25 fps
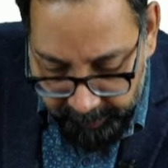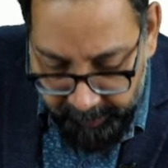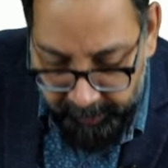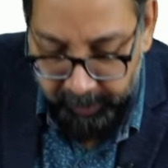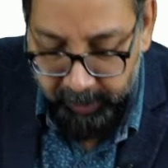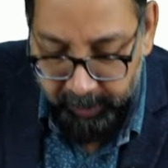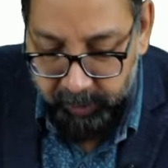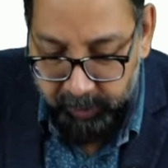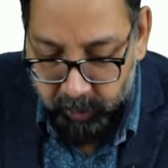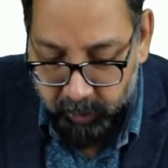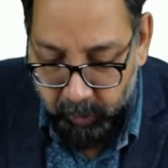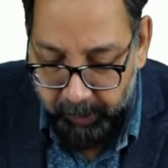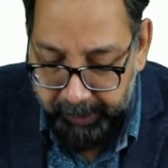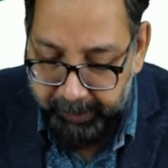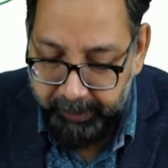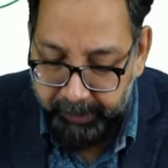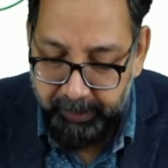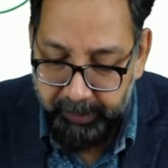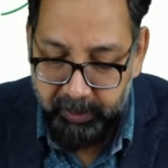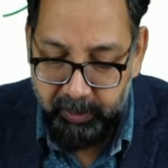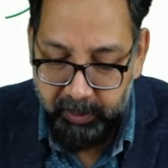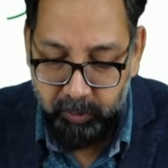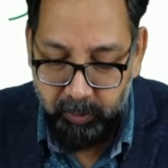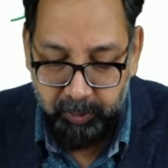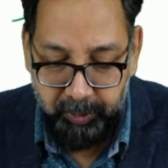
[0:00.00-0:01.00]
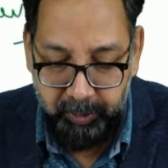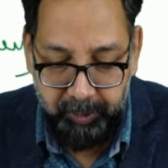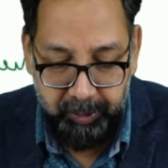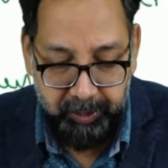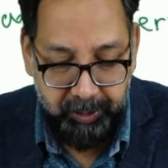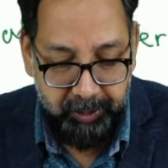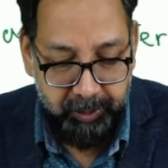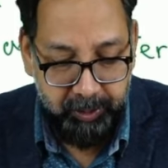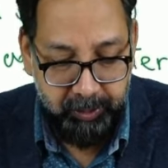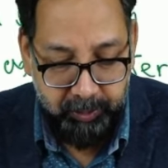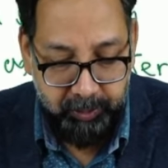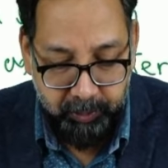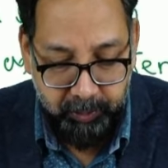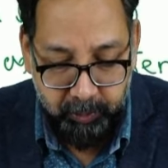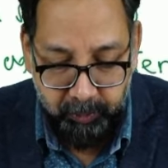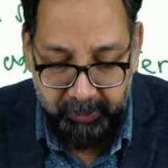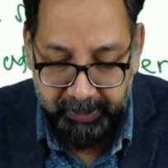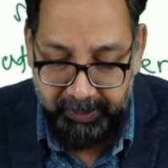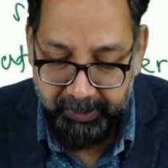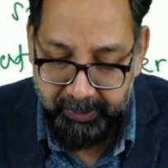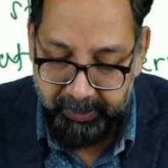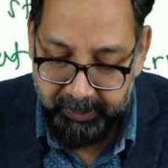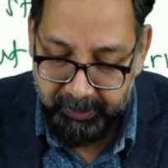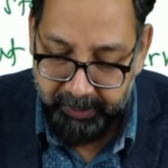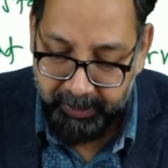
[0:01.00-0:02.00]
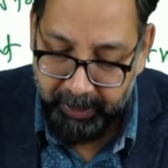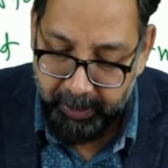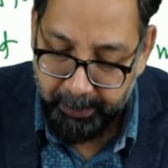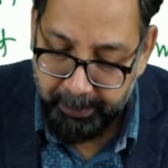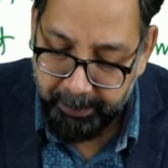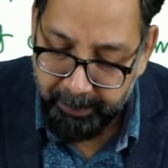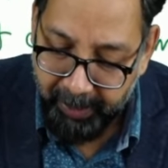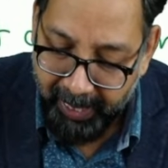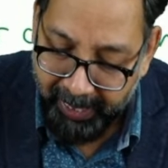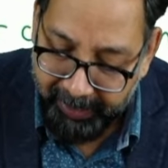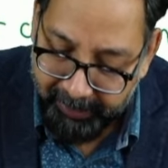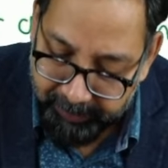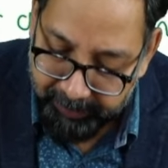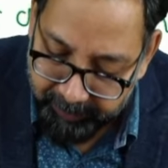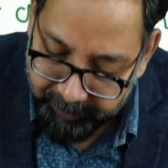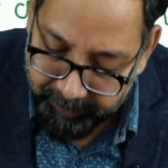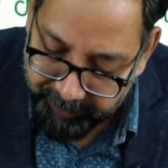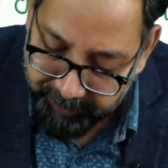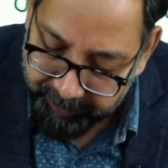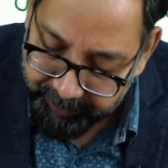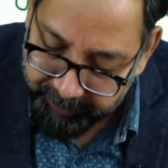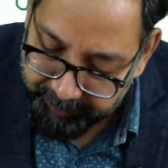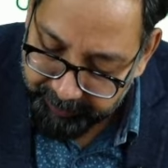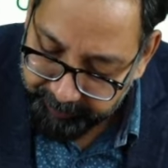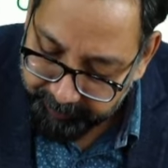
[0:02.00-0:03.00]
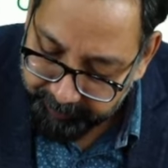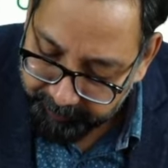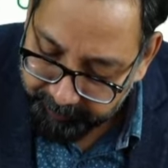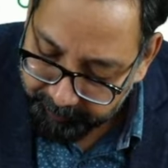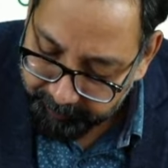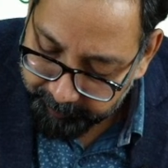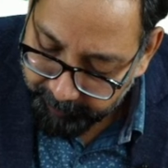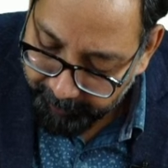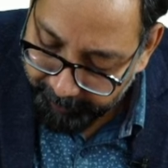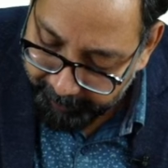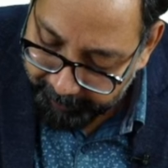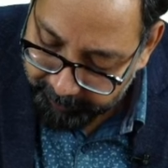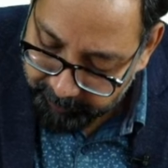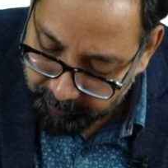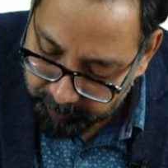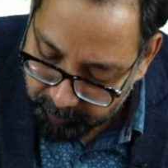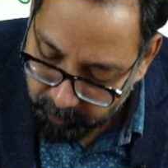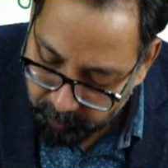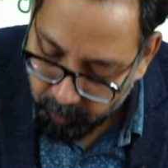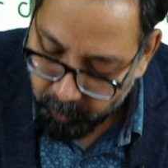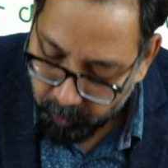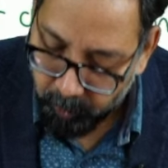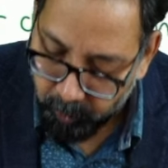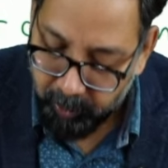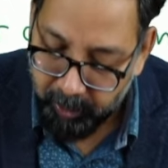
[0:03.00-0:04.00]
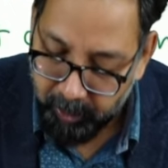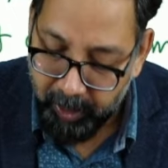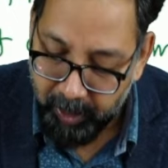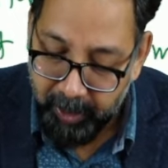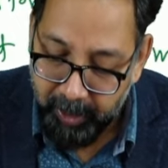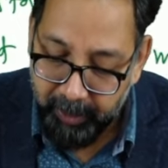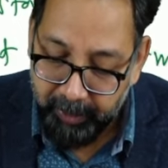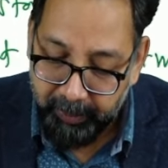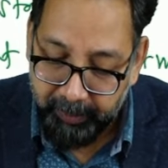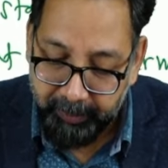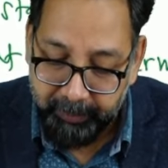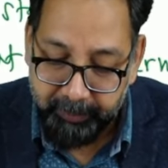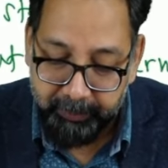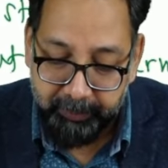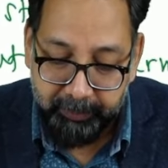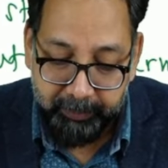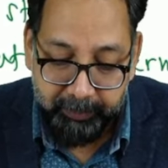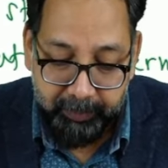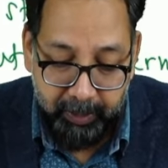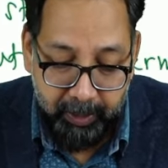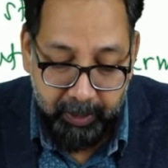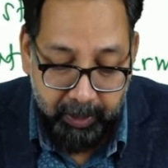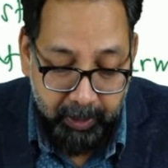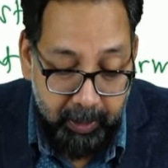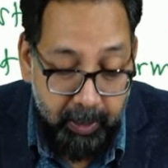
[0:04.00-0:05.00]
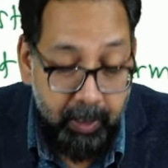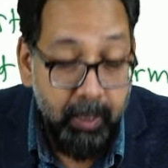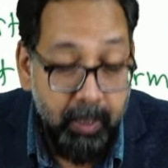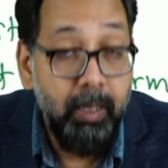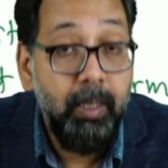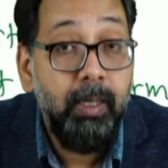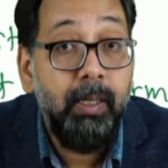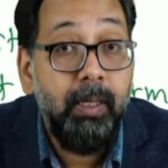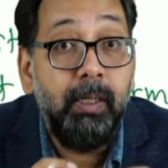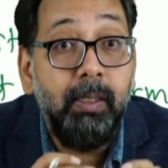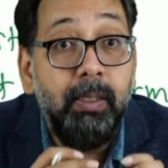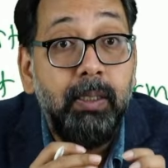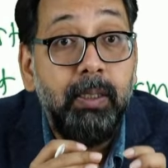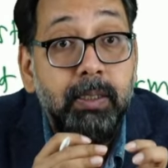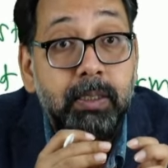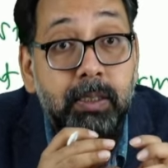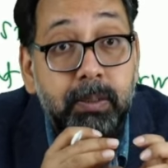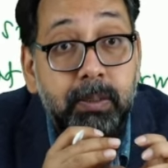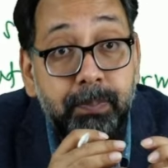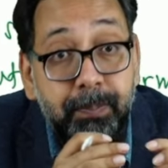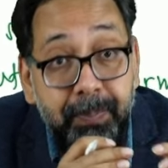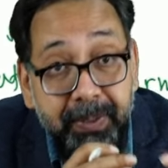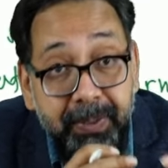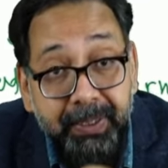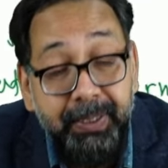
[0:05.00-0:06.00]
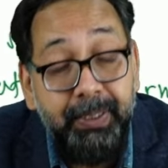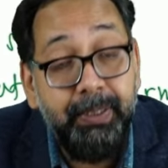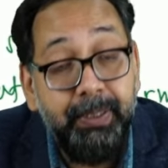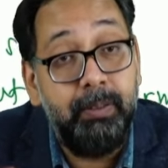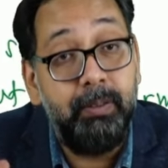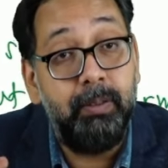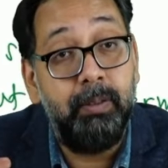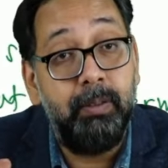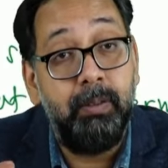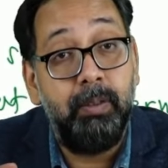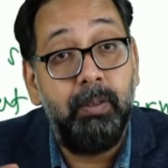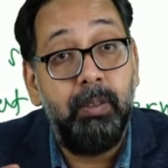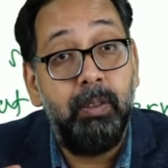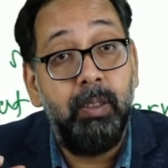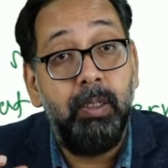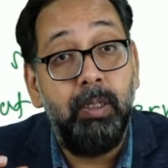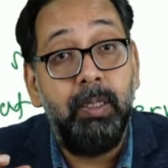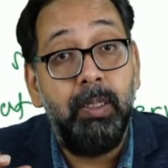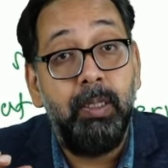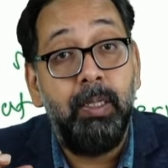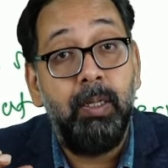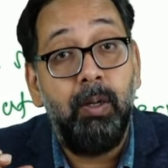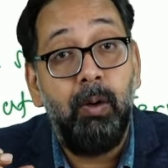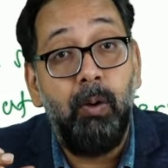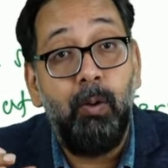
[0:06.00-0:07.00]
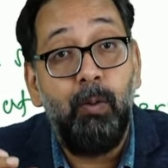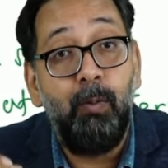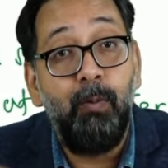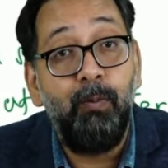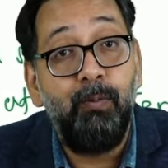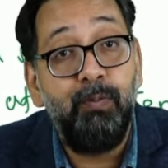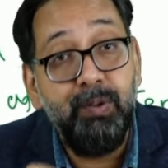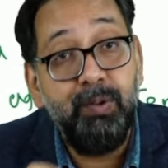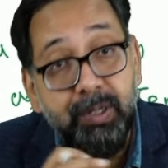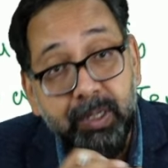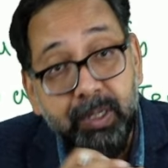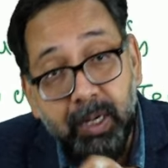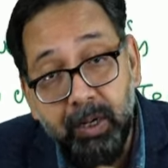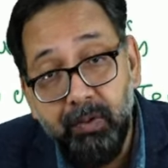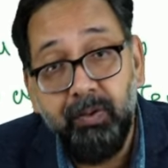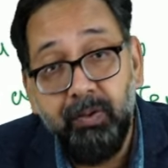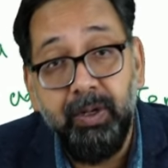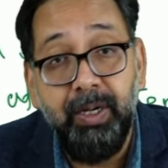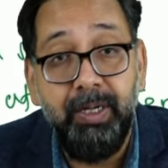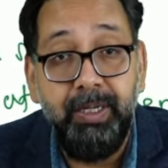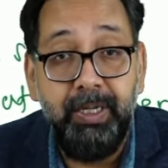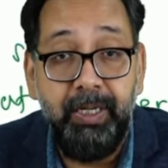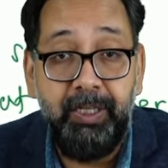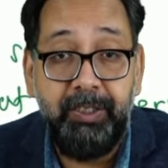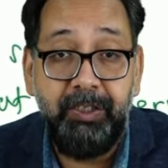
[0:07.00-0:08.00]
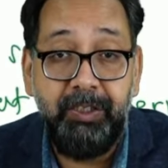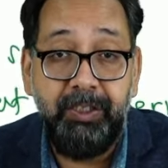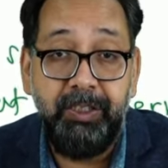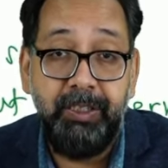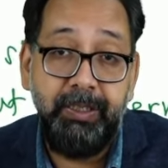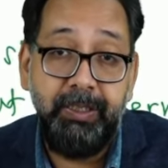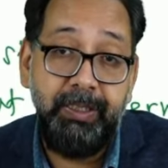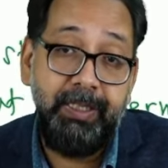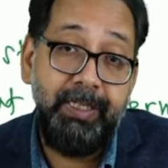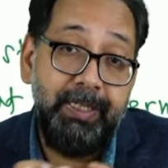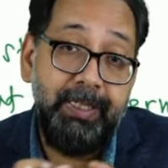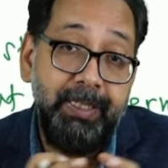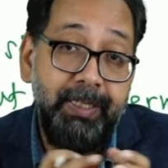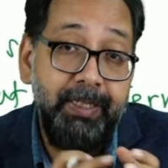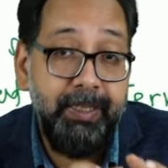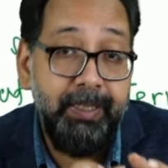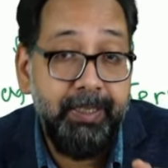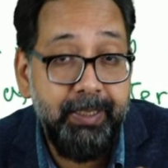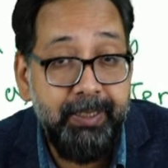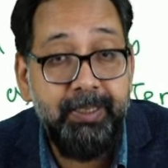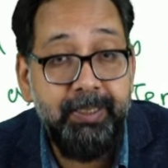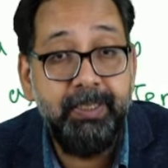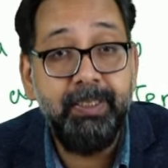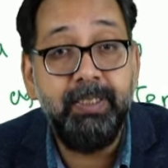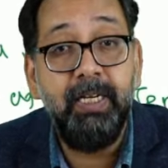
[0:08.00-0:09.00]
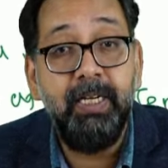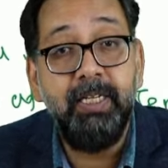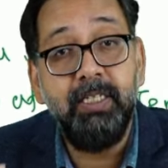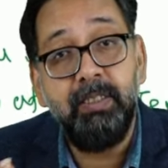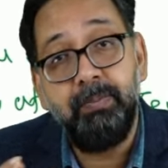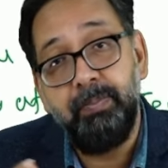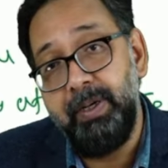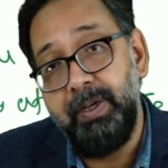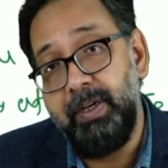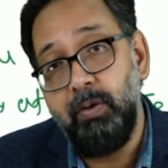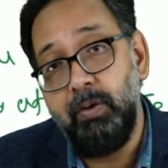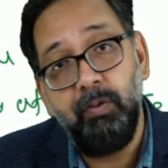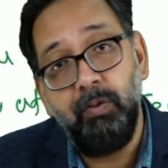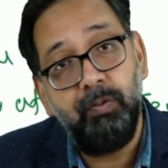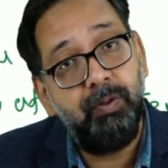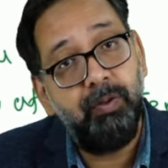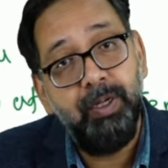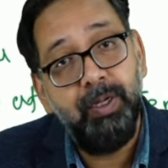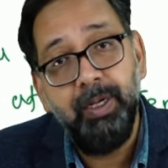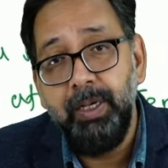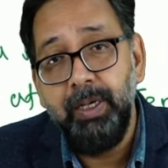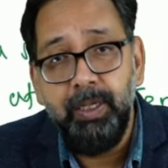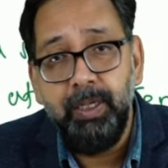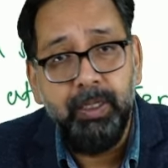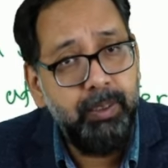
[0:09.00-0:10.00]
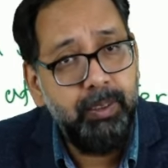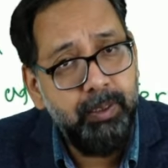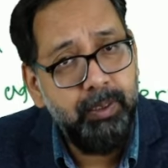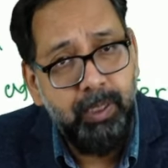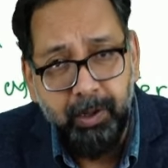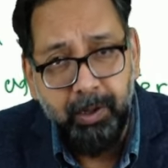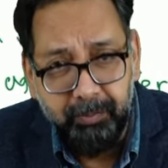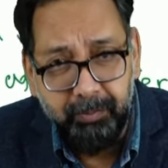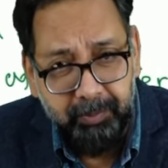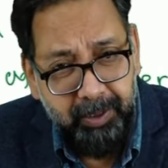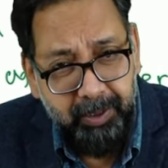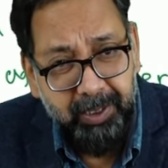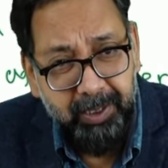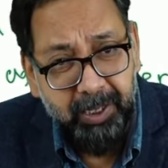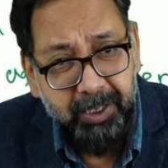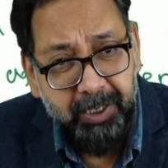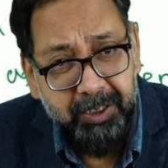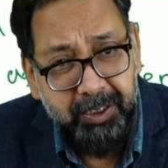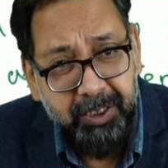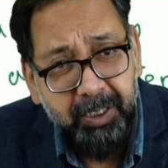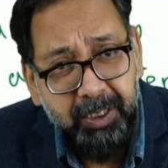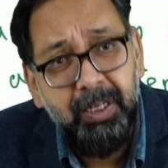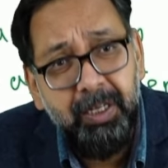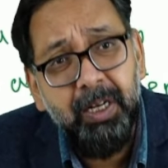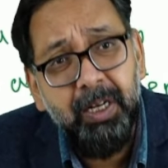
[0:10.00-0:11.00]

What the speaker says: So in this question, you can say myelin sheath has role in the speed of nerve conduction. It increases the speed of nerve conduction.